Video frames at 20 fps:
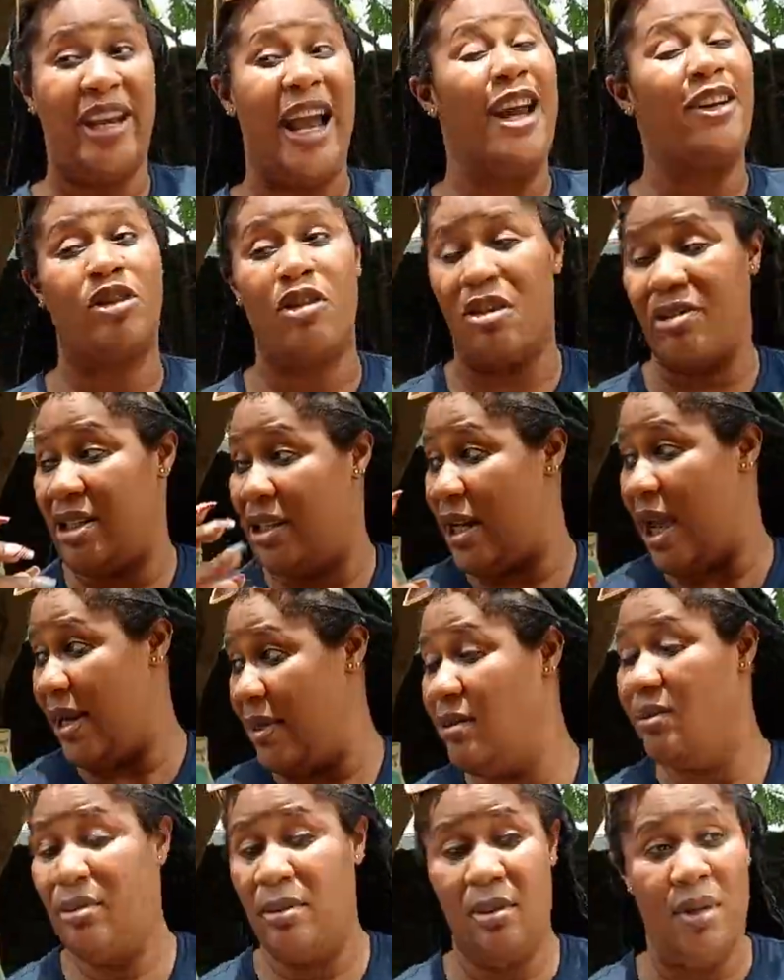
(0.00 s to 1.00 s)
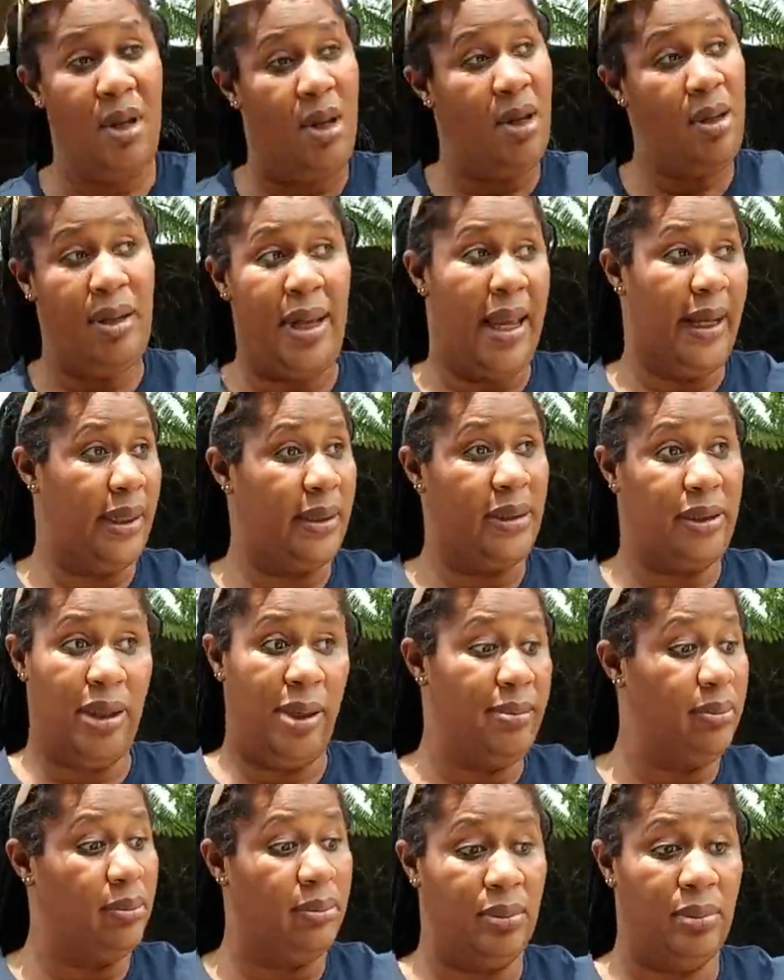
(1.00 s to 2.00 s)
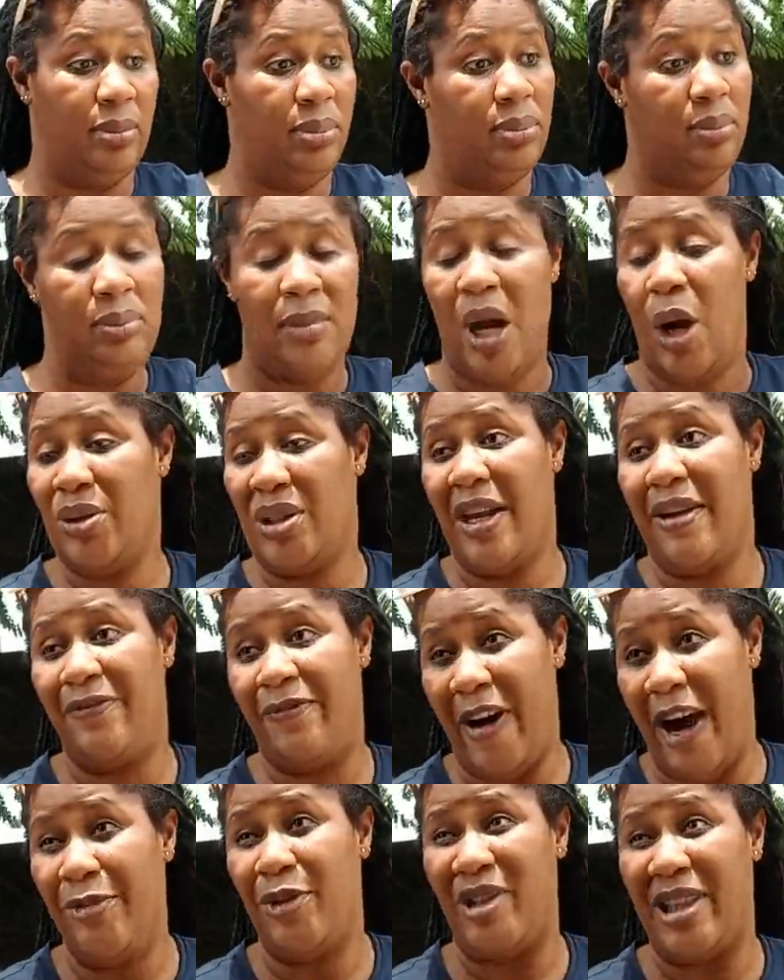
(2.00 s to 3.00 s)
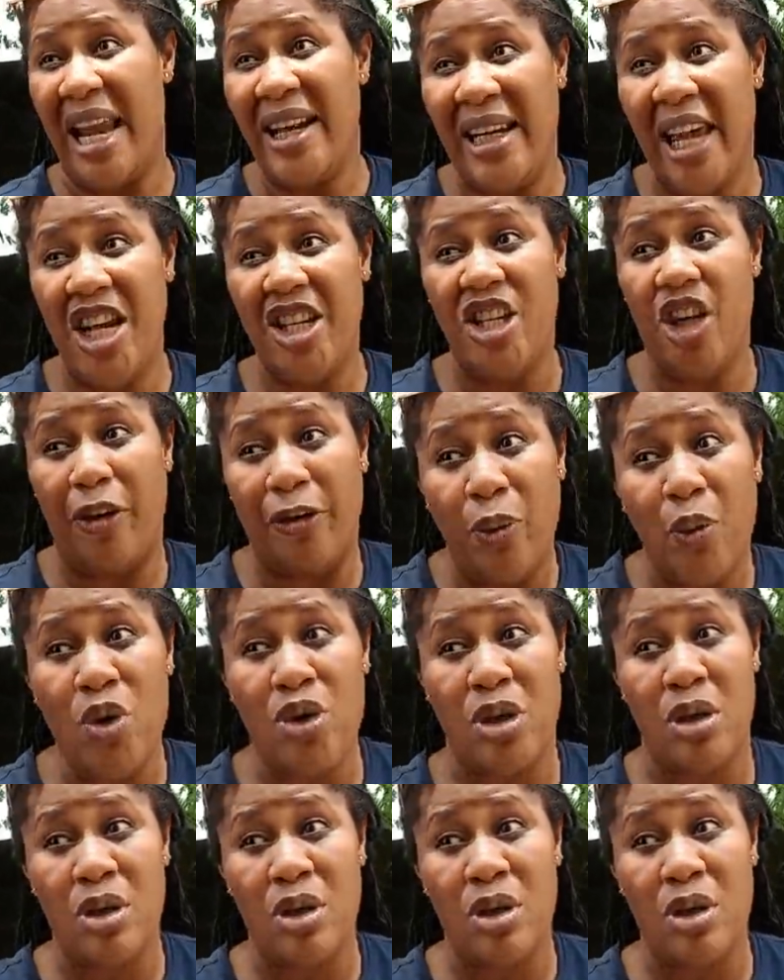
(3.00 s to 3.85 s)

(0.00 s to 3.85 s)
It can contain like some, I would say 5 to 10 kg of wood